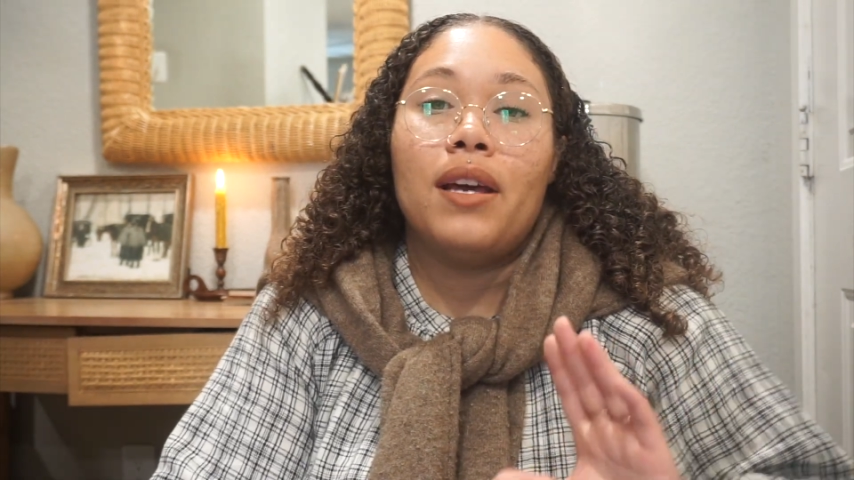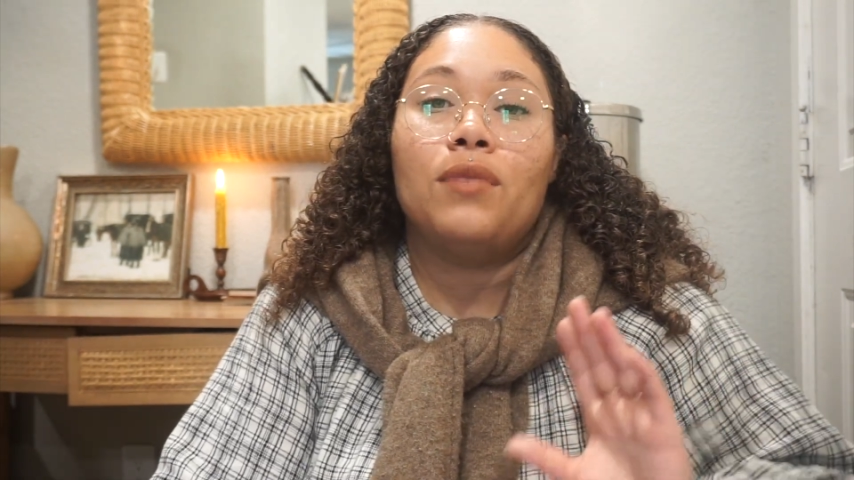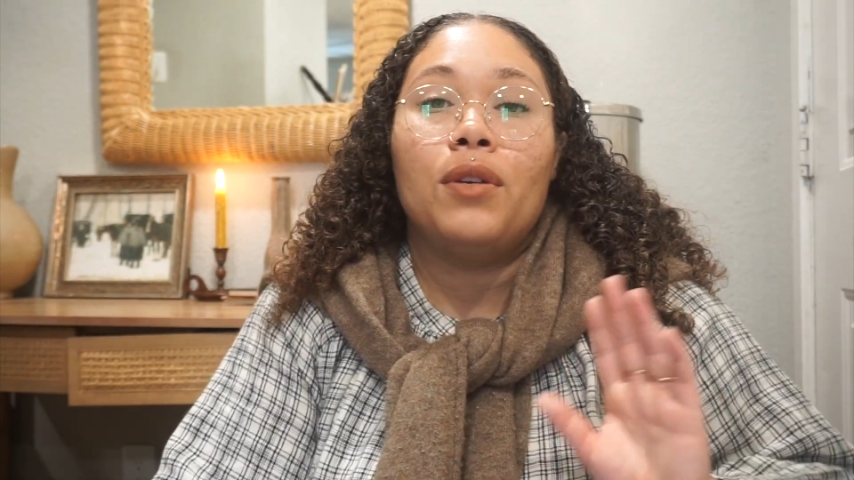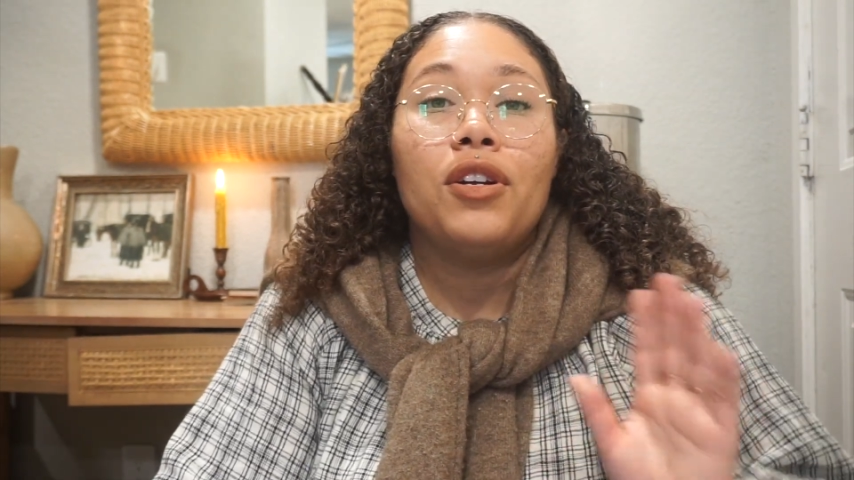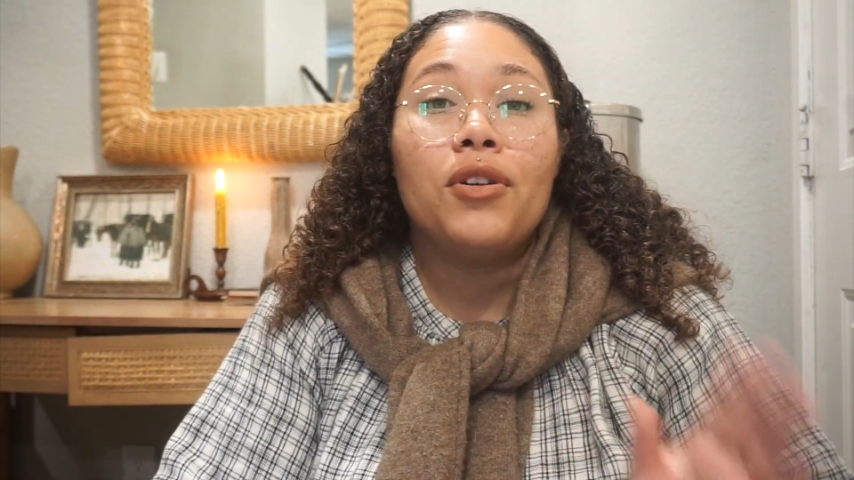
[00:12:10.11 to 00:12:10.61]
is
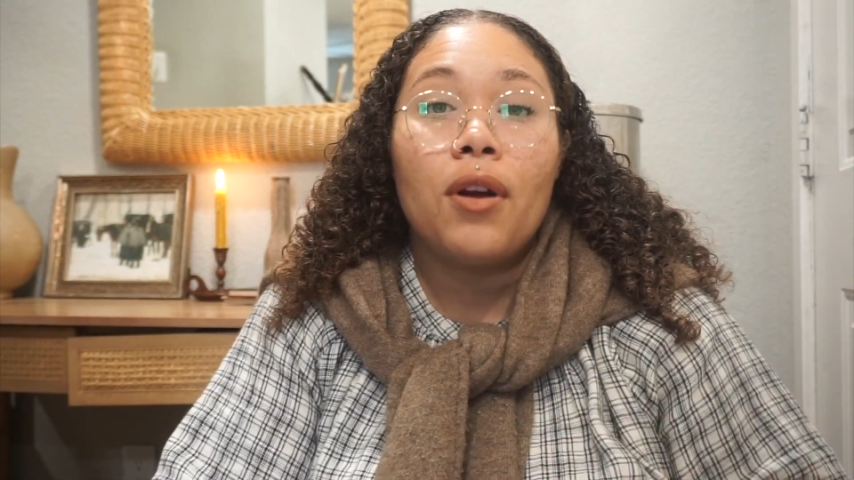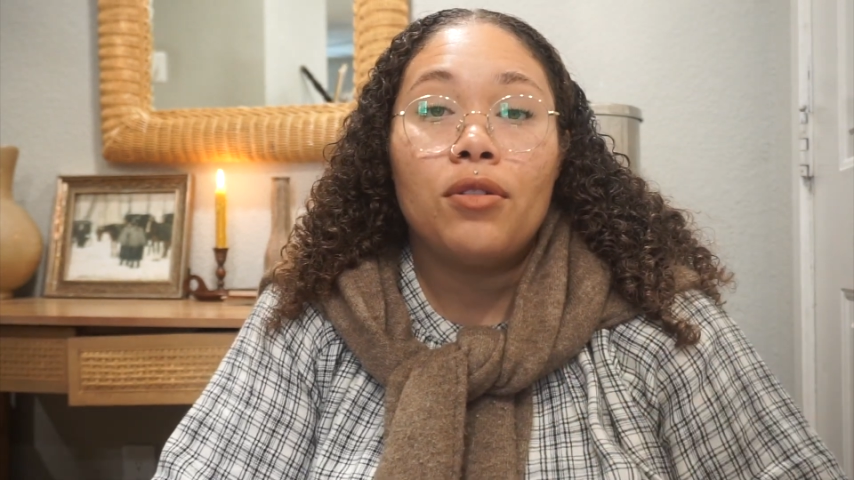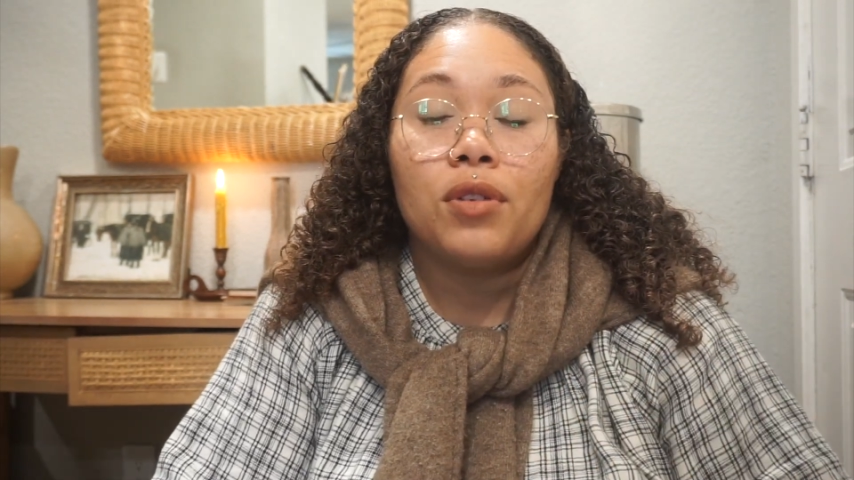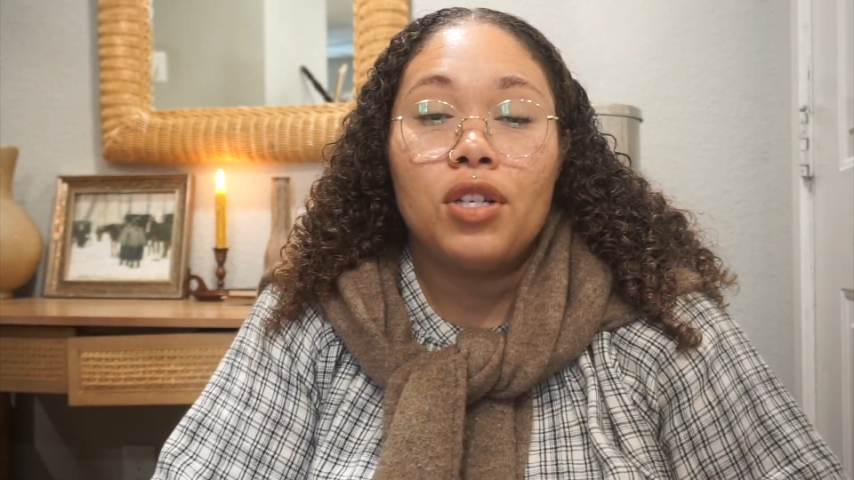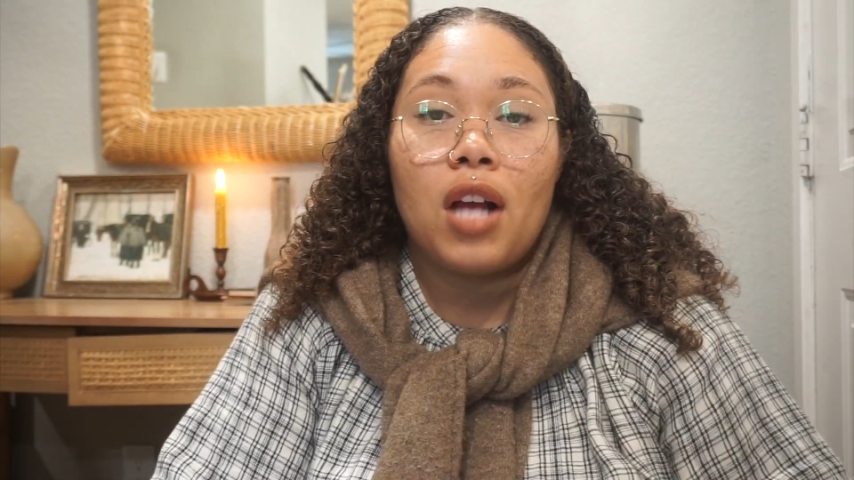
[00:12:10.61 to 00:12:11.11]
when you're
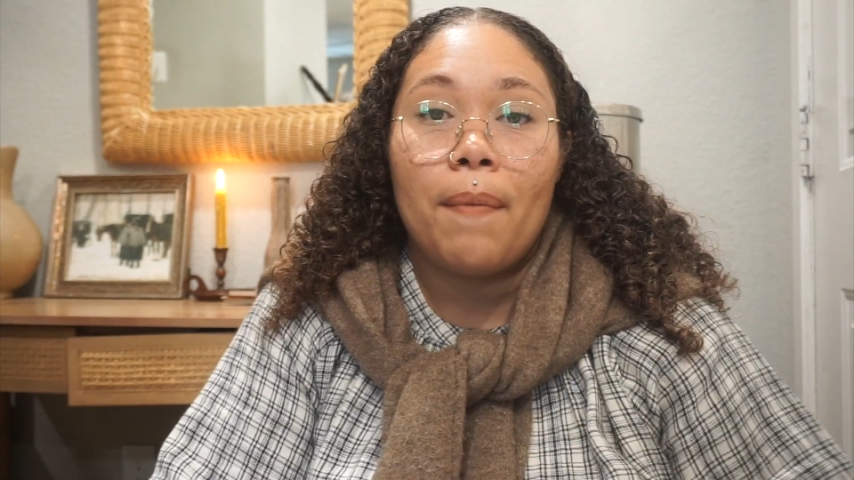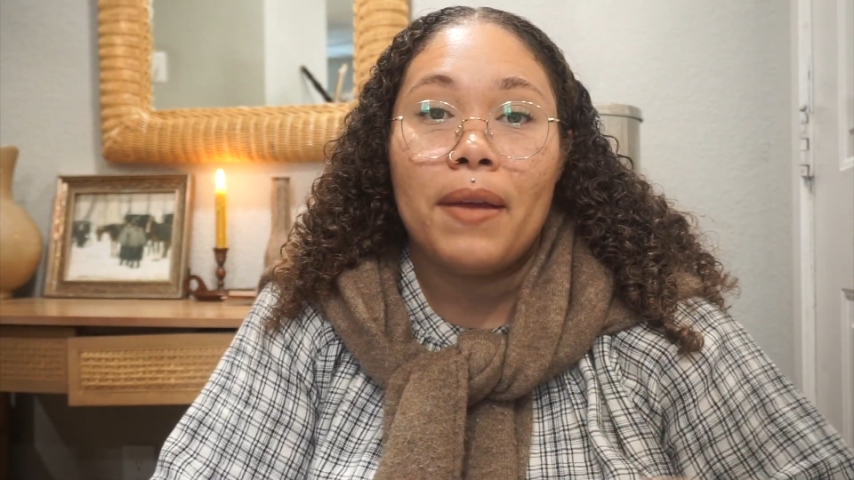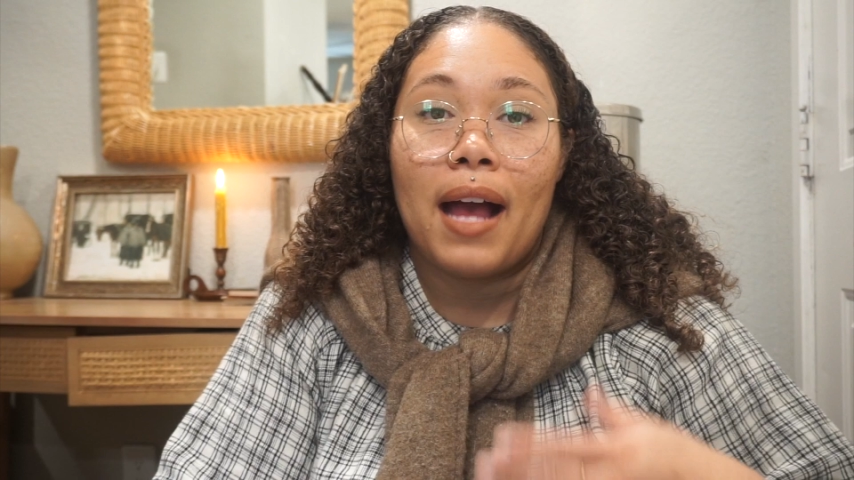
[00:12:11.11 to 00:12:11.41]
grocery shopping,